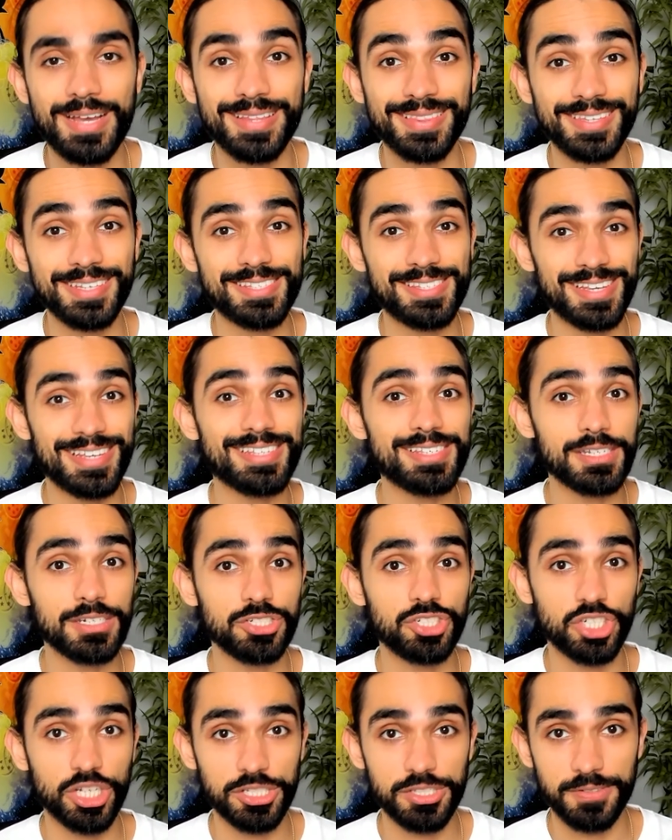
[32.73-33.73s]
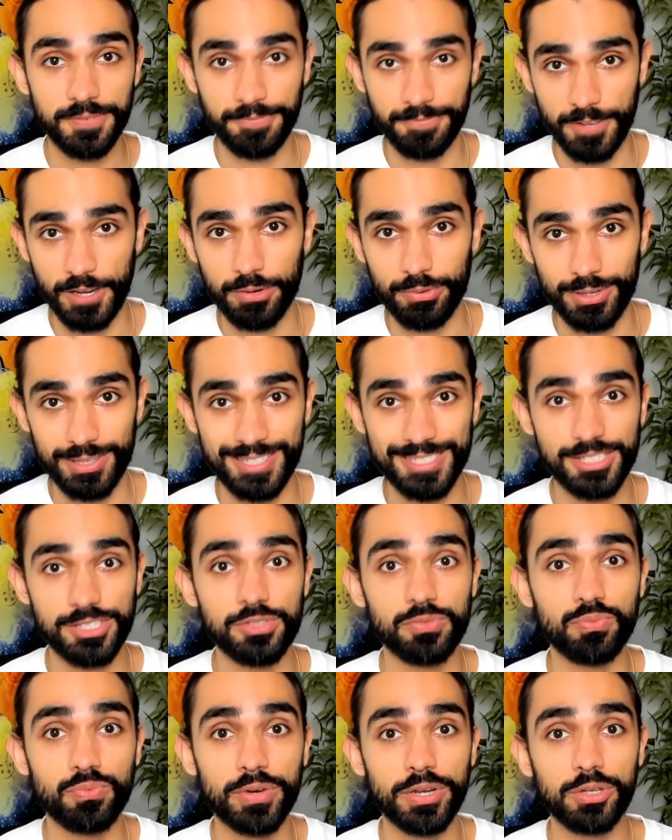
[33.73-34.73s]
This isn't just theory, this
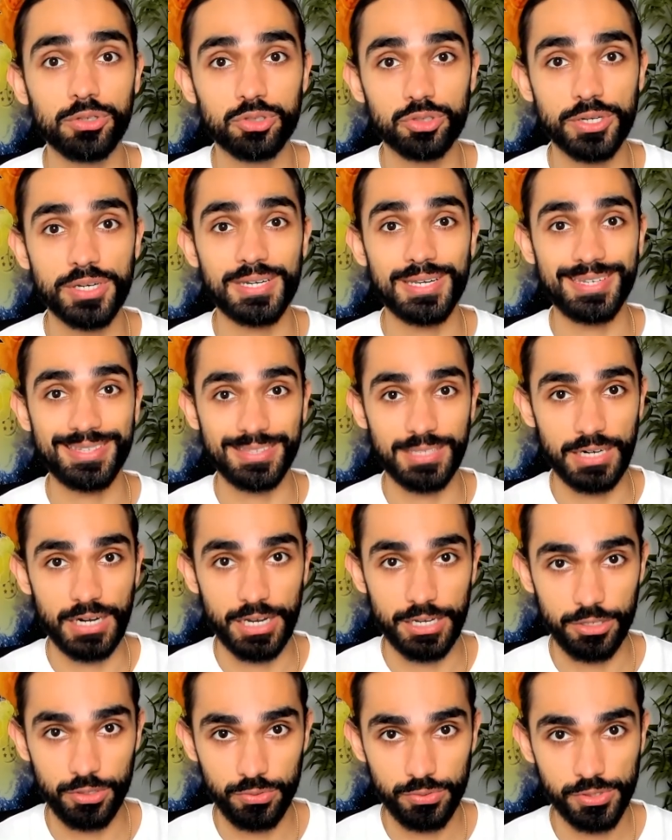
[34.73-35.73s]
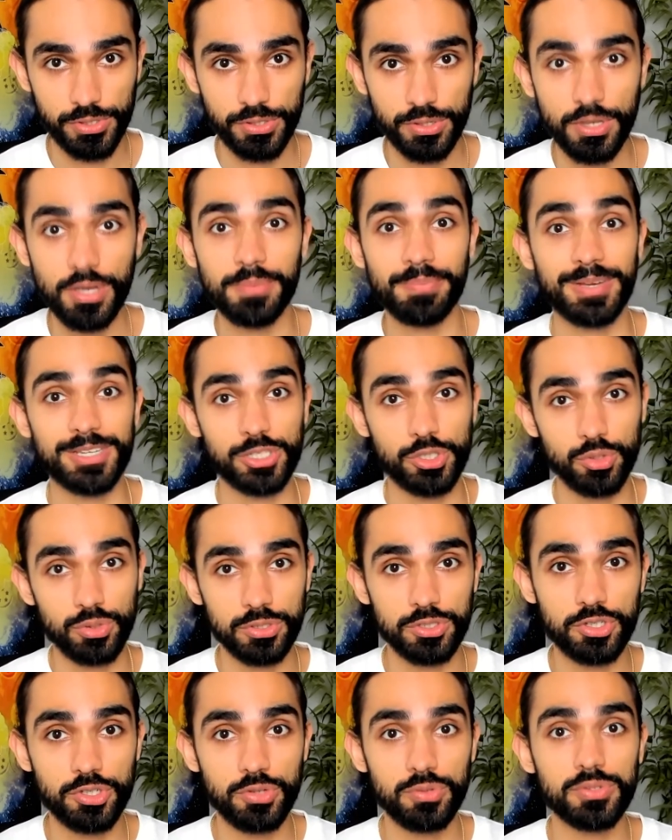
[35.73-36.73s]
is real trading that I use my
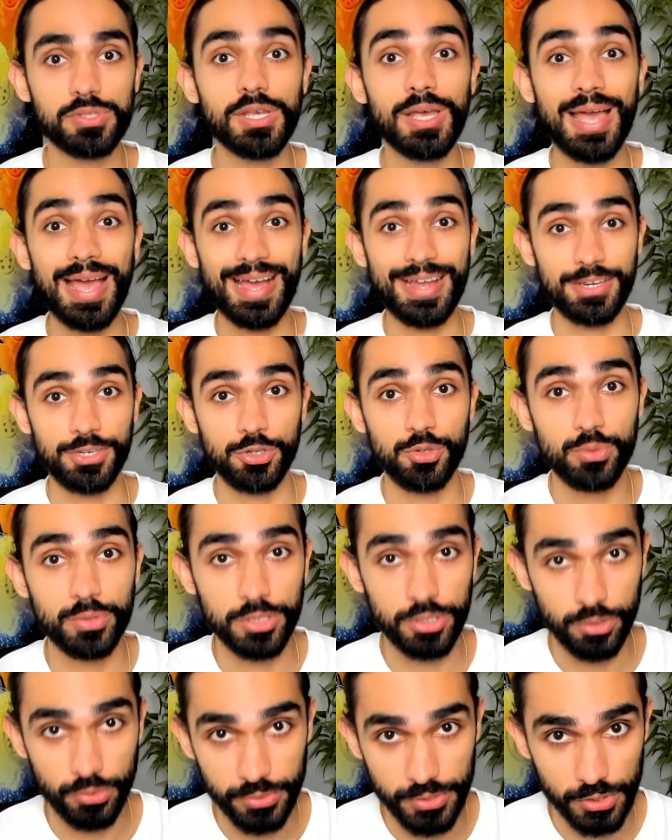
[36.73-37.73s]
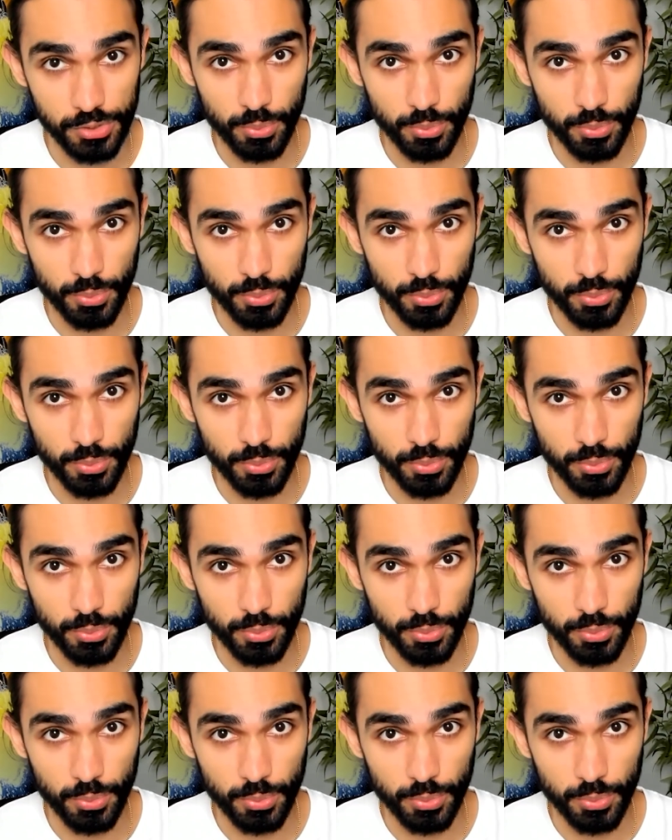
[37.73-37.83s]
students use, and you can use as